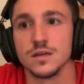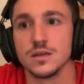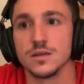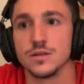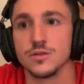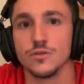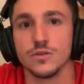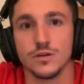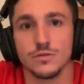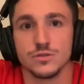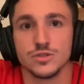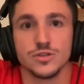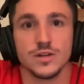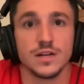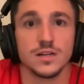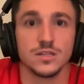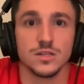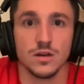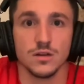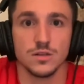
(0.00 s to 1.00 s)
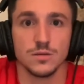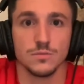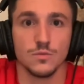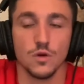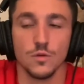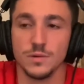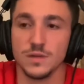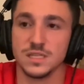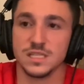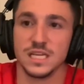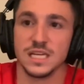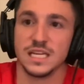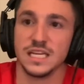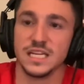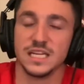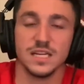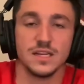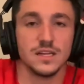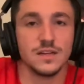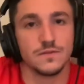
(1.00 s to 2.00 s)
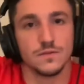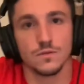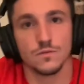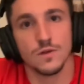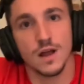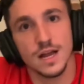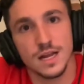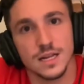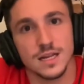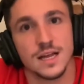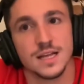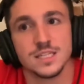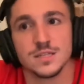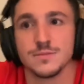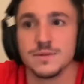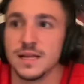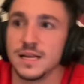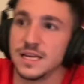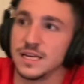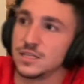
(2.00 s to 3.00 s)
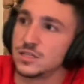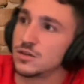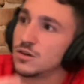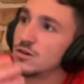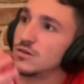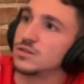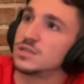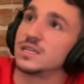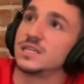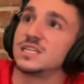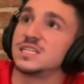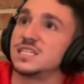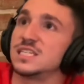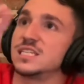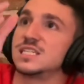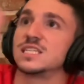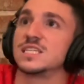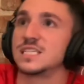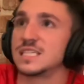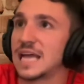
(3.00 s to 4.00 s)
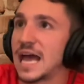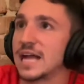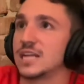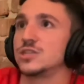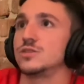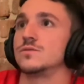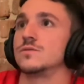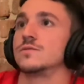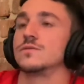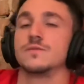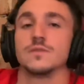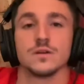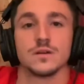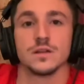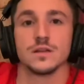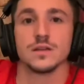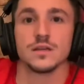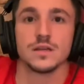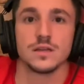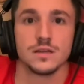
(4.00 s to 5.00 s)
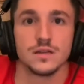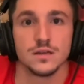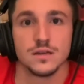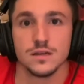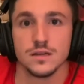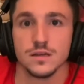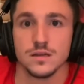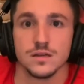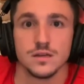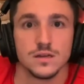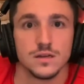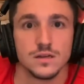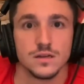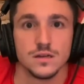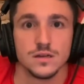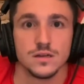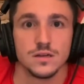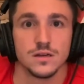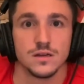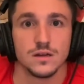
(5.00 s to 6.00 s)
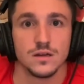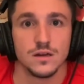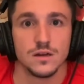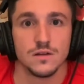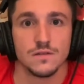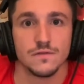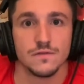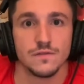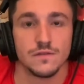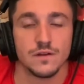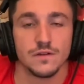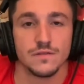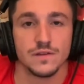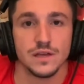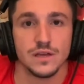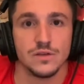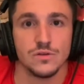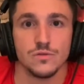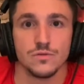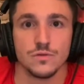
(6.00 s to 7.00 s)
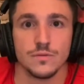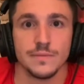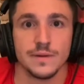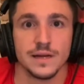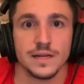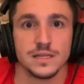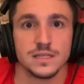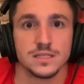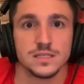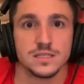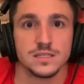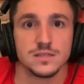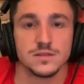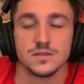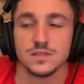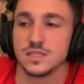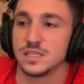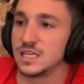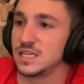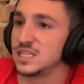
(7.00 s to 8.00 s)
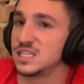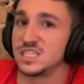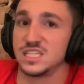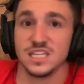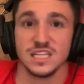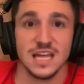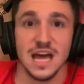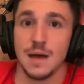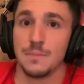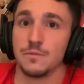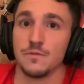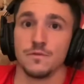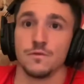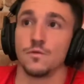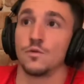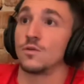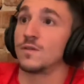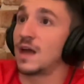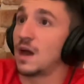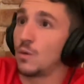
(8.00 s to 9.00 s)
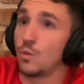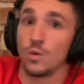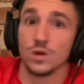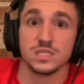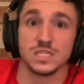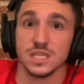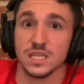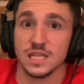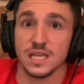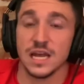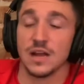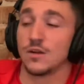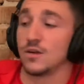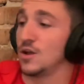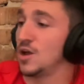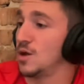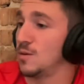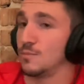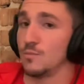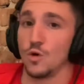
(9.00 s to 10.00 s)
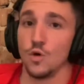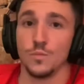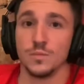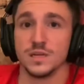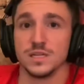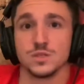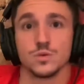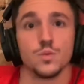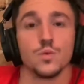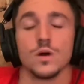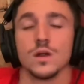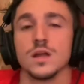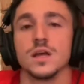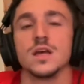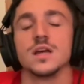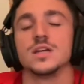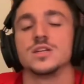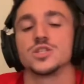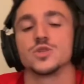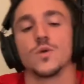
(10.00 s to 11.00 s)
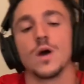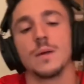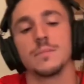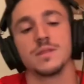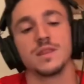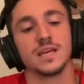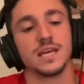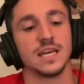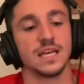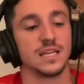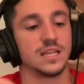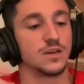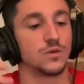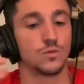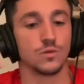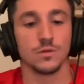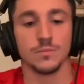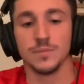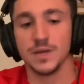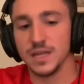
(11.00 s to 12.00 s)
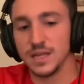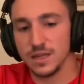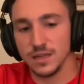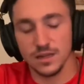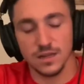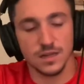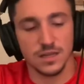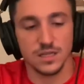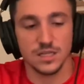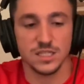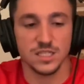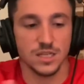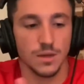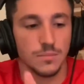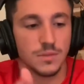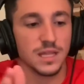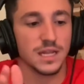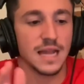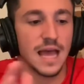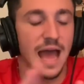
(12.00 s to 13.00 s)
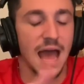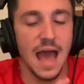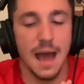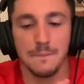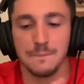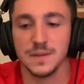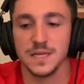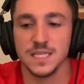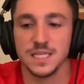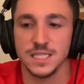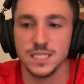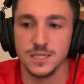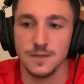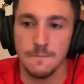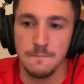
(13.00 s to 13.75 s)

Loki was trying to talk to Mobius and he didn't even recognize him. he turns and he sees a statue of fucking of He Who Remains. Didn't see that before. That wasn't there. Mobius, what? So I'm thinking there were immediate. Something happened